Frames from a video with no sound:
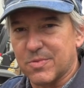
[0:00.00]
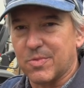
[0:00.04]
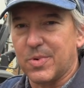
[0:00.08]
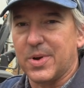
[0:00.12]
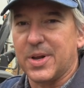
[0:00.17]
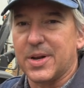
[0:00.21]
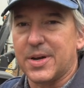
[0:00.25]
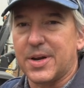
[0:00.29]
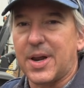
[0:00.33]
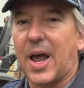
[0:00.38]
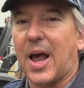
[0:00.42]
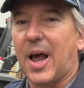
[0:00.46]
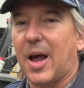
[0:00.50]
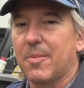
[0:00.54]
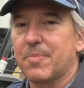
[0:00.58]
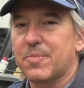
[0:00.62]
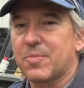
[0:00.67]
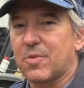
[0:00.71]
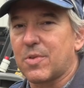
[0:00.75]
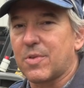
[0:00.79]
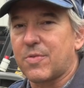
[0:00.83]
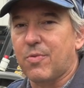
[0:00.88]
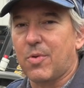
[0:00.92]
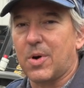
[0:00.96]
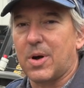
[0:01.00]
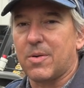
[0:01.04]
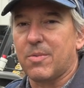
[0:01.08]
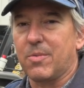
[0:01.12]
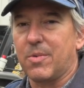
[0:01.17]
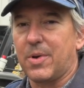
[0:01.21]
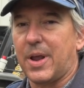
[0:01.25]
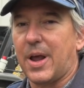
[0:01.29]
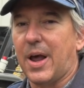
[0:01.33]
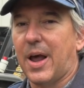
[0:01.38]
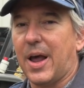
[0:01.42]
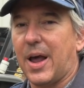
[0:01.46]
We adapt with what
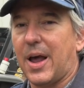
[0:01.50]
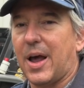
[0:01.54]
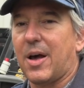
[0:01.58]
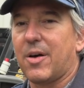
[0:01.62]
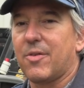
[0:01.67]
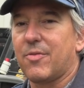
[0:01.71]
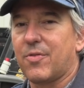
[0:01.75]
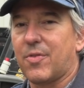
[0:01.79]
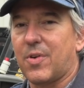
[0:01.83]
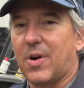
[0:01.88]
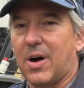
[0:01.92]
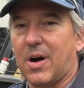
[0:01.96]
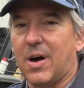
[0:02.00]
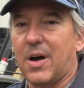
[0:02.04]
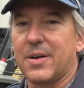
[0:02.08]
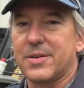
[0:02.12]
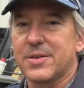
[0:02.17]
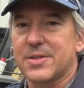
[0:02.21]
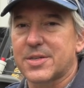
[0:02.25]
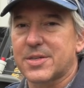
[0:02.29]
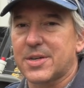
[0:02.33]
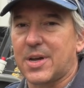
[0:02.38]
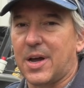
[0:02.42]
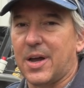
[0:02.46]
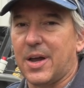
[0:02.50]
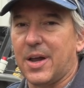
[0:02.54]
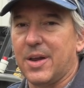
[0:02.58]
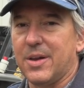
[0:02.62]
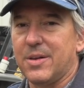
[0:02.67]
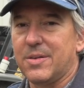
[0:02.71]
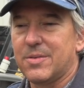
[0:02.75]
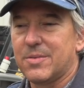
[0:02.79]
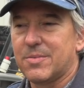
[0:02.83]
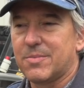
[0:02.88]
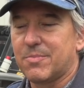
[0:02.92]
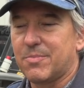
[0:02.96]
we have on site,
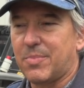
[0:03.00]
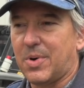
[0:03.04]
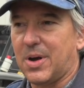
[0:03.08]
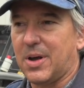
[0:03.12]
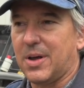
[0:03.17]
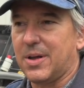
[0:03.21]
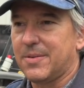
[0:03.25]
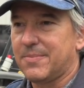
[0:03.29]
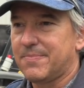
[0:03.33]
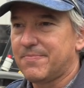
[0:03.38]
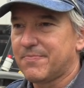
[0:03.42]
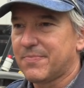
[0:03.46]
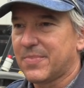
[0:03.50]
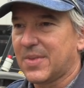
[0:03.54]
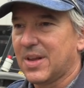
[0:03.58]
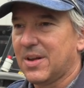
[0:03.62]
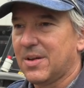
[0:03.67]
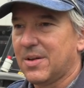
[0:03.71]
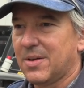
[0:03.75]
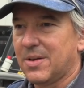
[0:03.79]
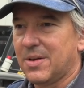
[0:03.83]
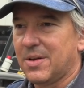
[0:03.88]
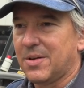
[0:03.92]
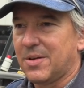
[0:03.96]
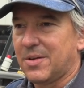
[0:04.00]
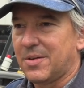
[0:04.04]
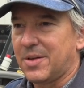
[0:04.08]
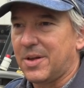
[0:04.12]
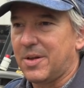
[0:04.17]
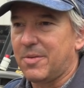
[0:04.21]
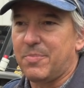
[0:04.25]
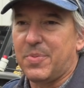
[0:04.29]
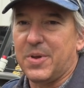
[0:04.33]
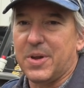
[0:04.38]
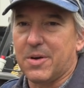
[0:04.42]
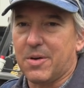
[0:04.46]
but
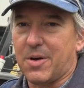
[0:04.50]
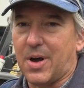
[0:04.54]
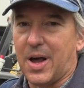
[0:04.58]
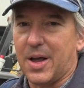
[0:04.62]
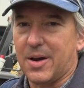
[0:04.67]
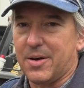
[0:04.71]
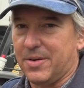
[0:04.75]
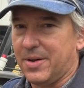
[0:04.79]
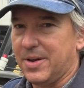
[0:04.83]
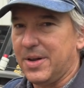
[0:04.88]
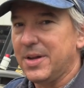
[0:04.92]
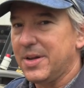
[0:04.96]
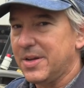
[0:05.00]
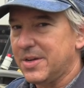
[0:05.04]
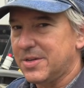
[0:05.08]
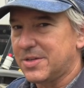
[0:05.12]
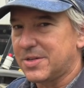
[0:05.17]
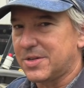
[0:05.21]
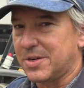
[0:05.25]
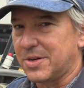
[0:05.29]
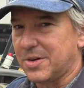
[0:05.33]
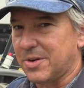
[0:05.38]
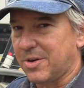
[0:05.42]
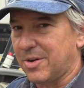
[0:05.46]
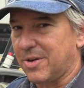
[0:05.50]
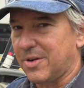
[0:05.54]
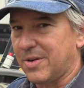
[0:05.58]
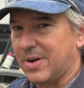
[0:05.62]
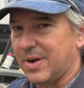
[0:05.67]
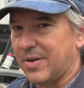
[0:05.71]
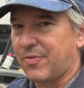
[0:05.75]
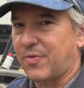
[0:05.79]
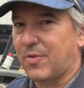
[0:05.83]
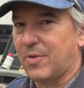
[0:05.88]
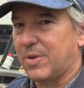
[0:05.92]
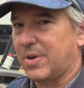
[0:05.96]
it'd be a lot easier
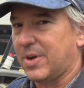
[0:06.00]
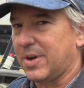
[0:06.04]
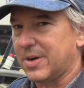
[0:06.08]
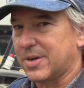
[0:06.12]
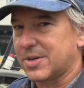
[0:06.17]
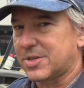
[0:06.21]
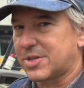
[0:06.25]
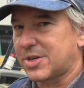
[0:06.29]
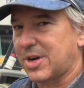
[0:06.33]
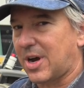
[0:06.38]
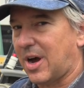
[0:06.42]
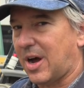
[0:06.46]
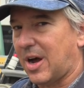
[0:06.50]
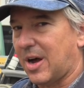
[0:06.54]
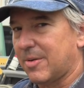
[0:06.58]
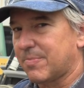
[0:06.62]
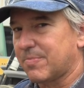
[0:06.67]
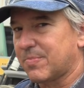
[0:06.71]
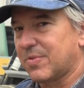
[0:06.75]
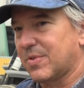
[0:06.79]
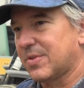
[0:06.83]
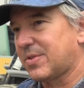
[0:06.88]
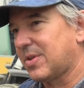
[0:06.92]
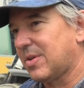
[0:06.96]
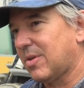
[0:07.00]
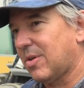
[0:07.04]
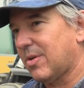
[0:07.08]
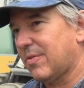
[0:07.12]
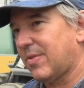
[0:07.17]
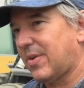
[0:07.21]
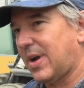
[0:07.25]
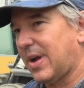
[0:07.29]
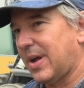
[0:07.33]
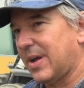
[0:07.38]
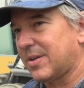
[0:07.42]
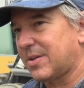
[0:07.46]
if we're in a shop with an
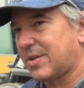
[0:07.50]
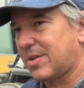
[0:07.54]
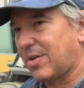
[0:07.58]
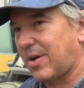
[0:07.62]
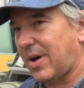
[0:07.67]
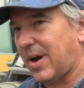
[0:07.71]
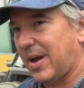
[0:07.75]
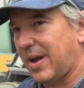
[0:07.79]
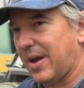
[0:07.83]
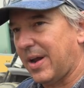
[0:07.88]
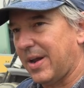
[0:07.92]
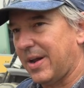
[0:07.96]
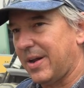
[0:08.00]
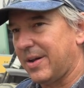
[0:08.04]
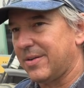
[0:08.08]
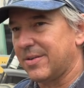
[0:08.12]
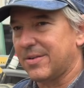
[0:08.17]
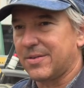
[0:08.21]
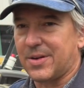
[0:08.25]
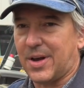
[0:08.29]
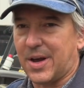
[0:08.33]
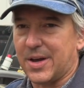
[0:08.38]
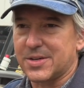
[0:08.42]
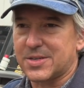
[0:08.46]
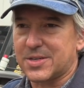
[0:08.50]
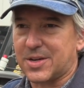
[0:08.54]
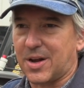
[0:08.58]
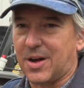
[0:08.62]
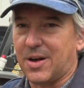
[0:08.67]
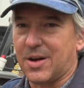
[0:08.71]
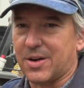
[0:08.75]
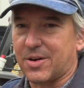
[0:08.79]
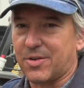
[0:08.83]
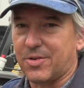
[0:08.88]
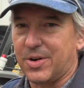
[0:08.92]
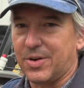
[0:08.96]
overhead crane, nice
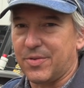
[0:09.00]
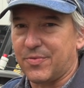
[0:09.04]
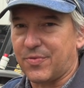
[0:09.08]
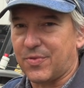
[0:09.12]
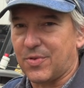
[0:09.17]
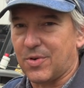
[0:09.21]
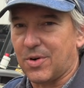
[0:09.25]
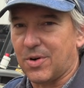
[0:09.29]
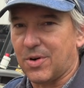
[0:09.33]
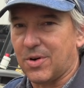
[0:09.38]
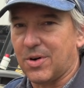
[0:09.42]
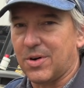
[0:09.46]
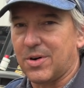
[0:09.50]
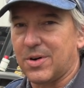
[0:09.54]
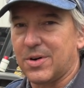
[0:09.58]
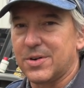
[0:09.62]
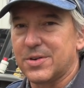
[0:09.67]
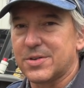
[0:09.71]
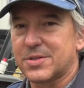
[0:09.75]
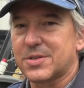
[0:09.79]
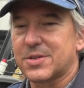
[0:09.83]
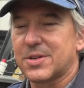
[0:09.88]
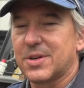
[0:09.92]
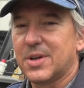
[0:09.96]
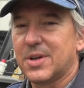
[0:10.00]
concrete floors.